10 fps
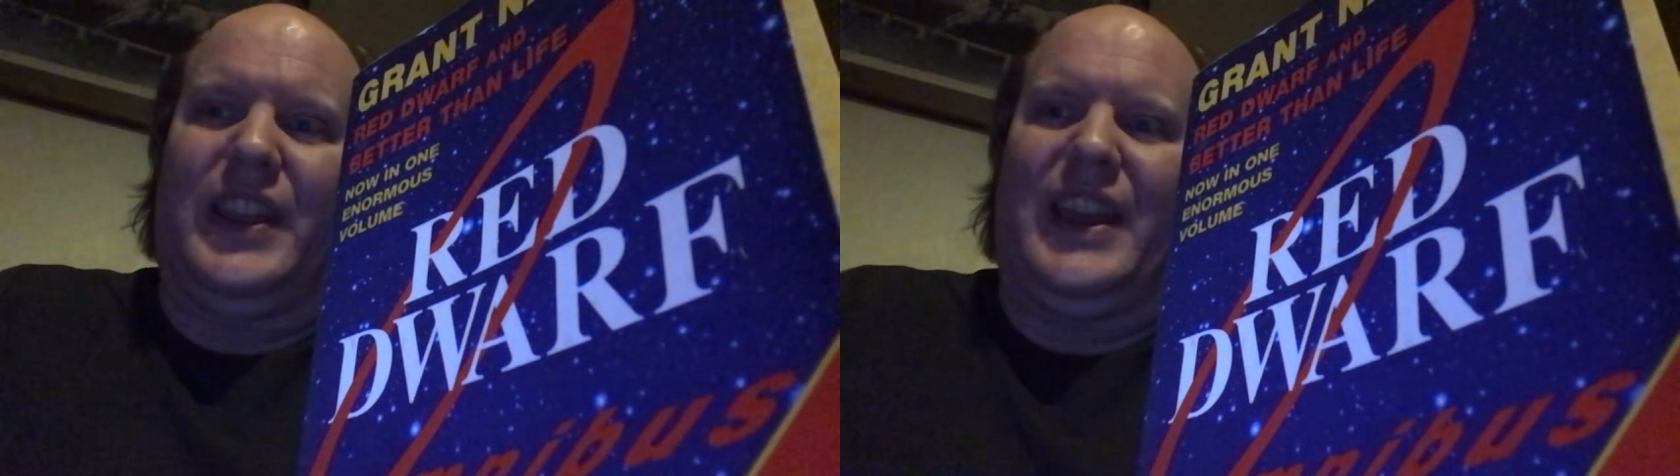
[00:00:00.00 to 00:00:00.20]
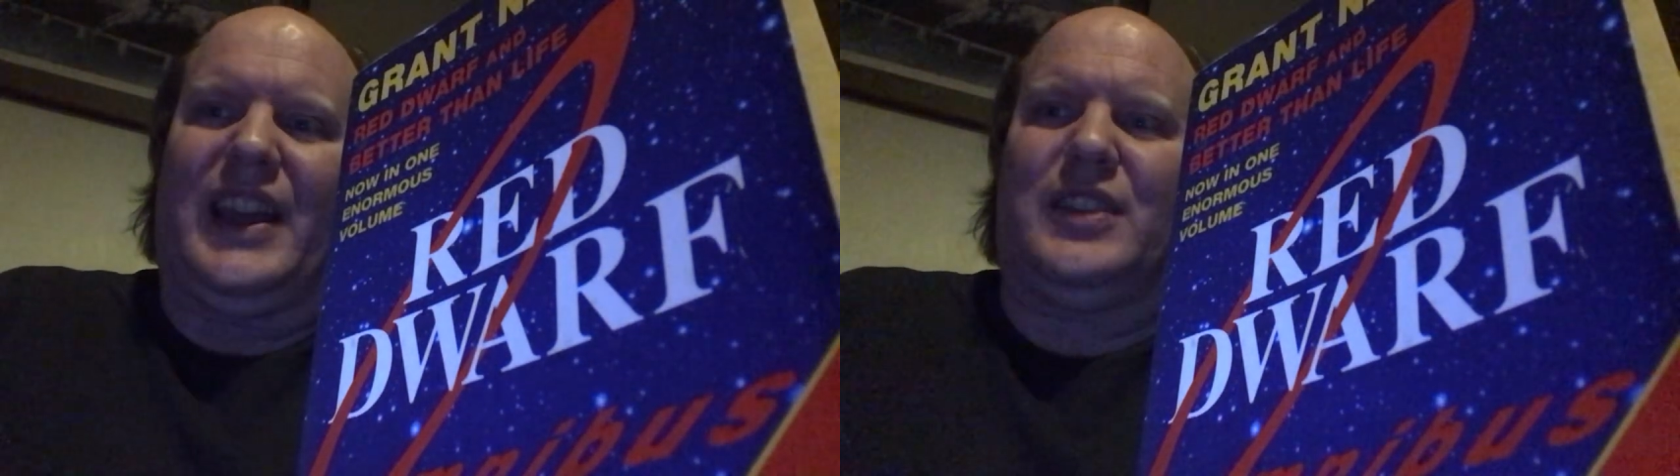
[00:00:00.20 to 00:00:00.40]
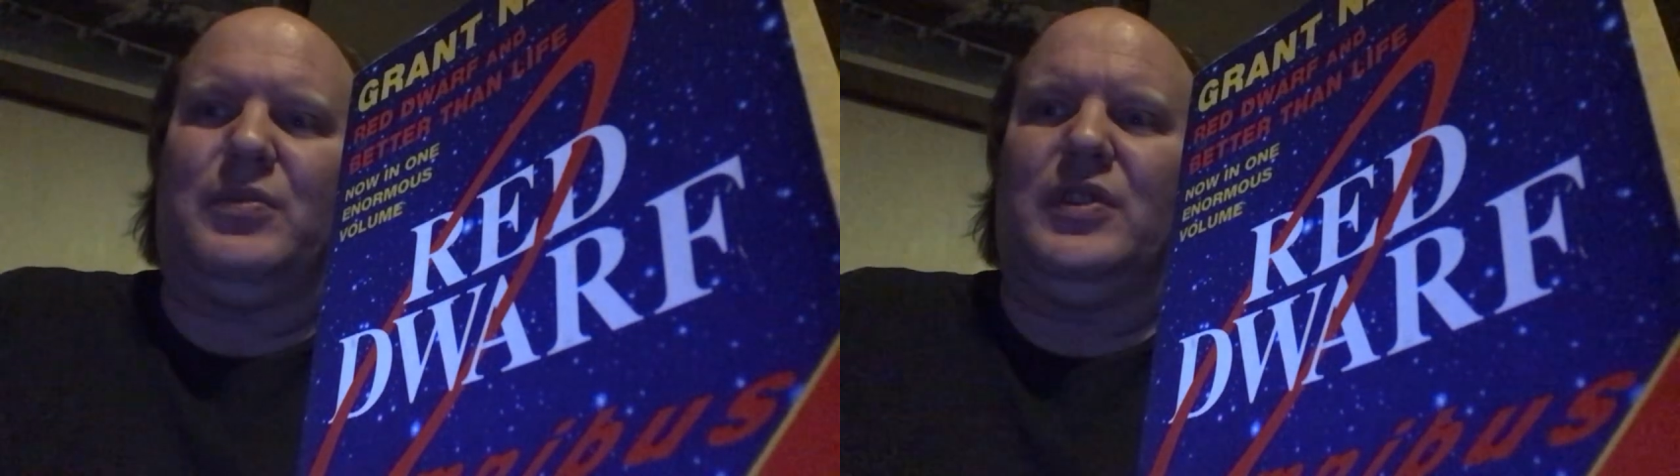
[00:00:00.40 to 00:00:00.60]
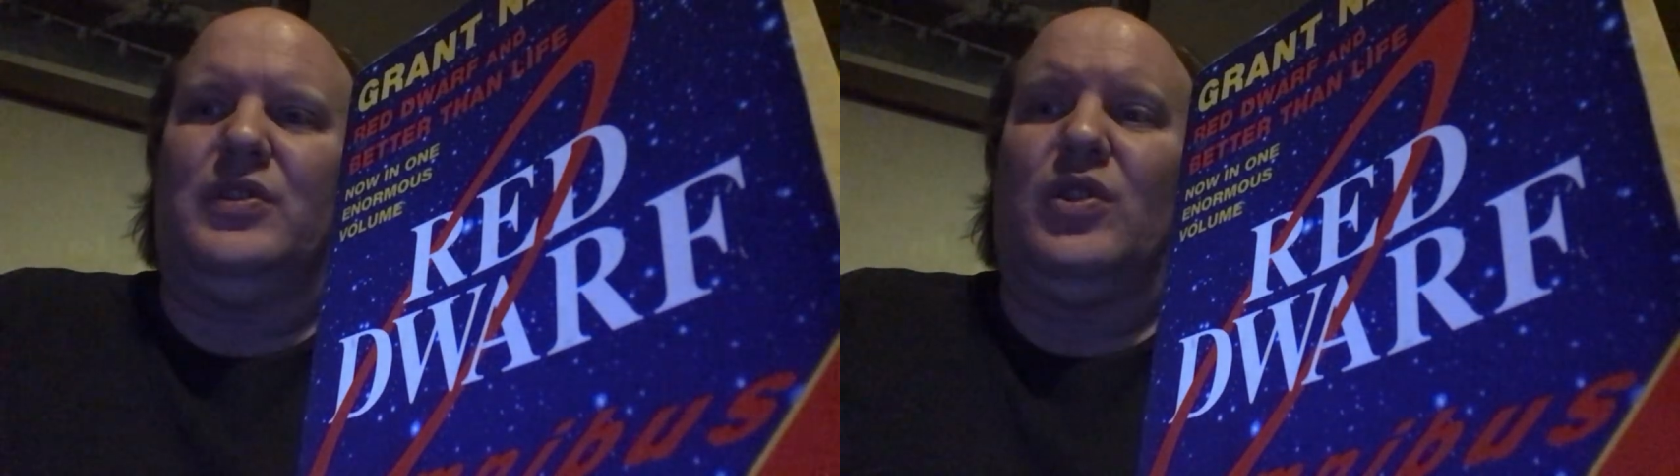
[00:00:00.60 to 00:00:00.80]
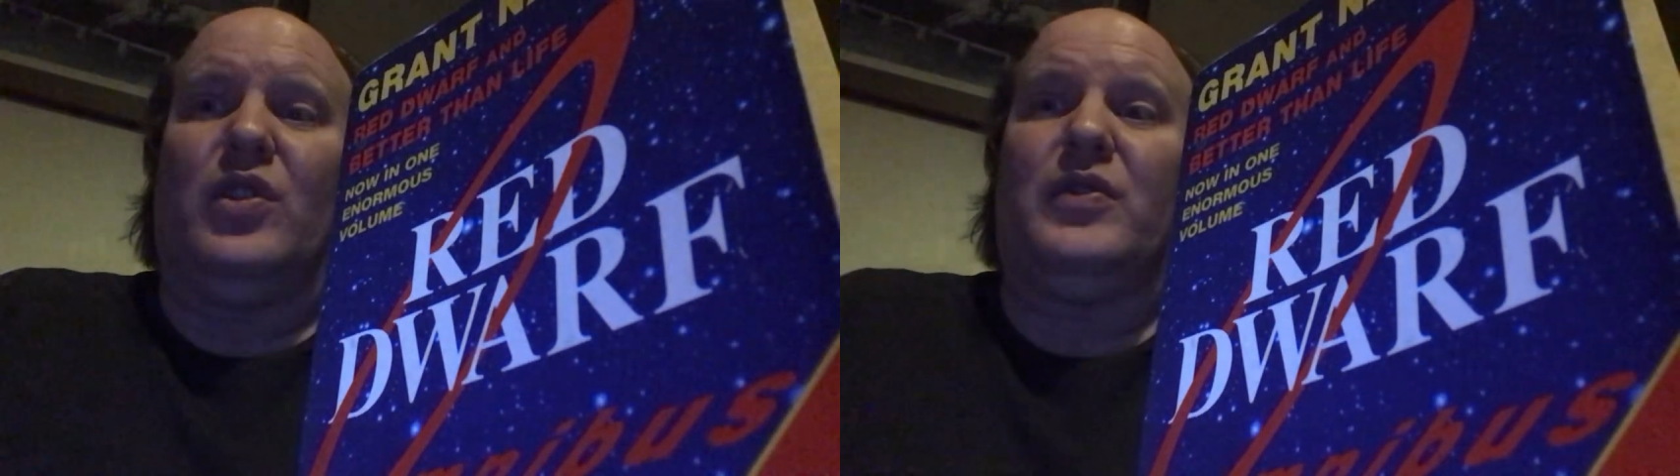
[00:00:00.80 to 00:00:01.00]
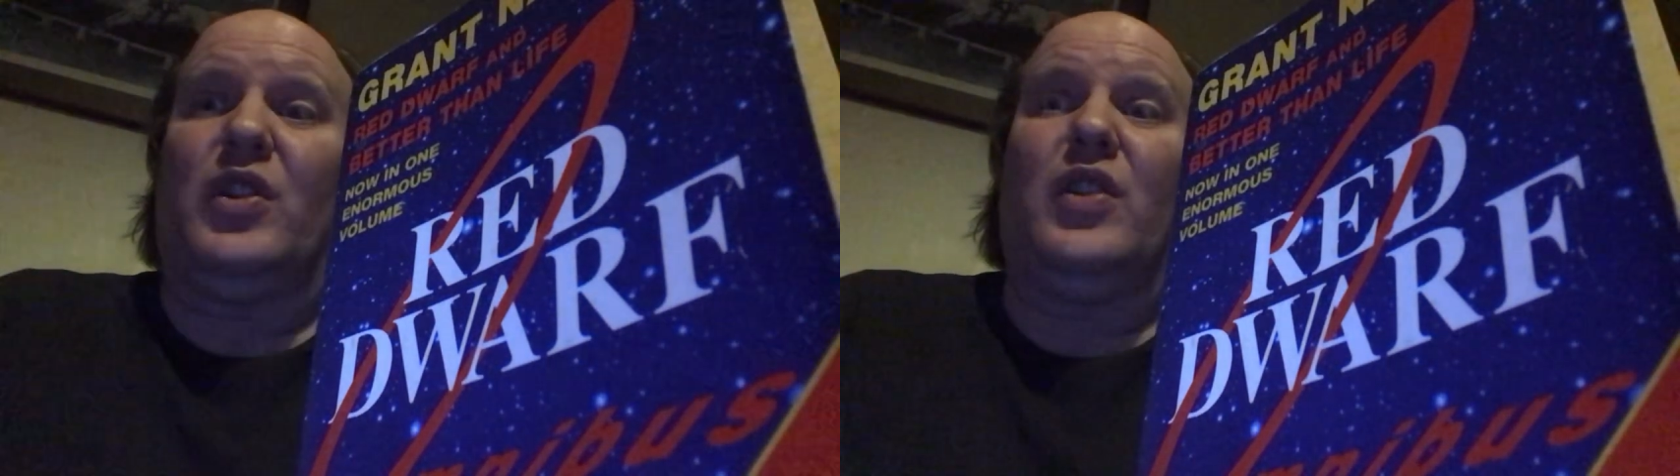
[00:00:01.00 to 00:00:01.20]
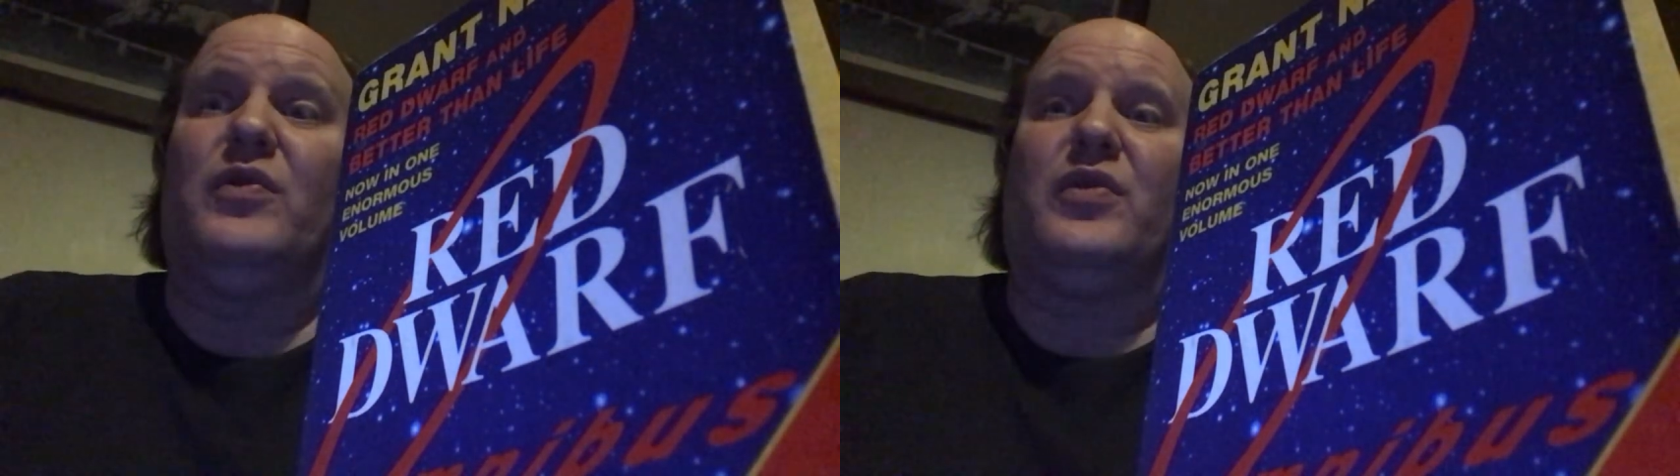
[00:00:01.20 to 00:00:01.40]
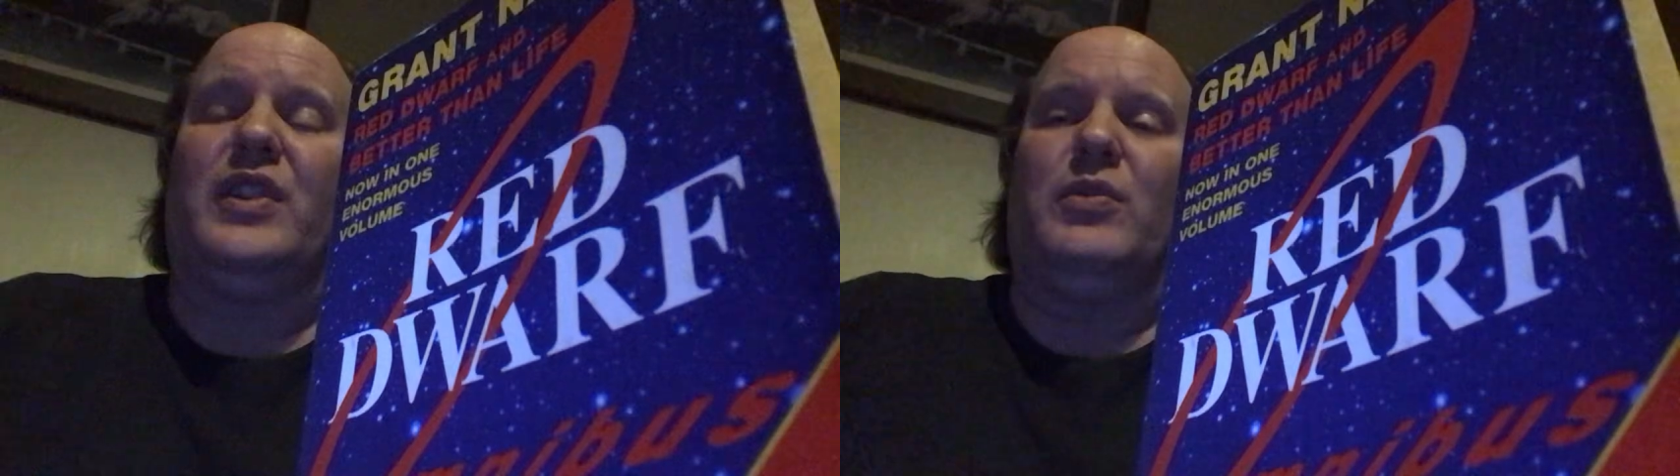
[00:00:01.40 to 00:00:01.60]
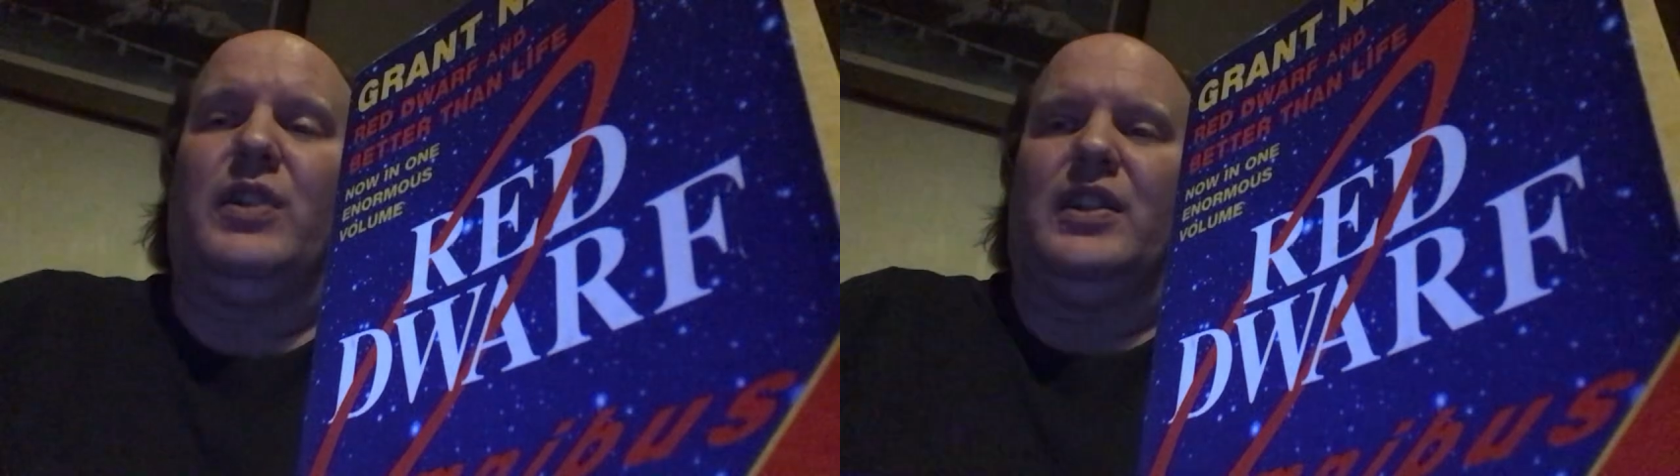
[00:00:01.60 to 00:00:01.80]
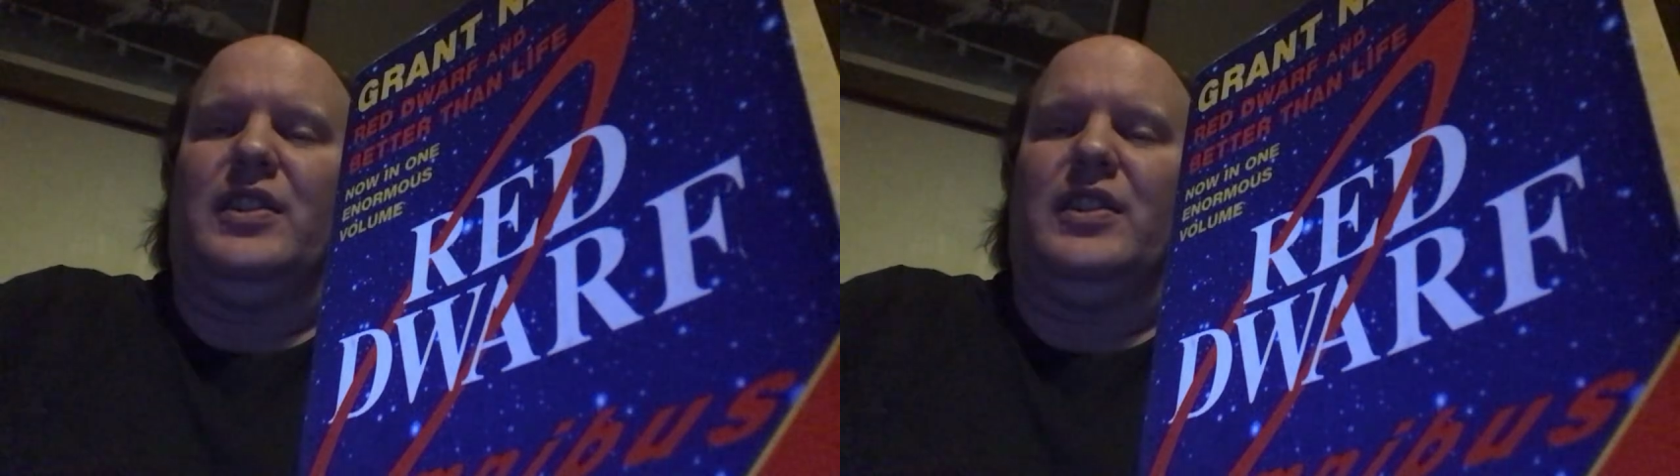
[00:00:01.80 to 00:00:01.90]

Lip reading: yes, but not of their own free will.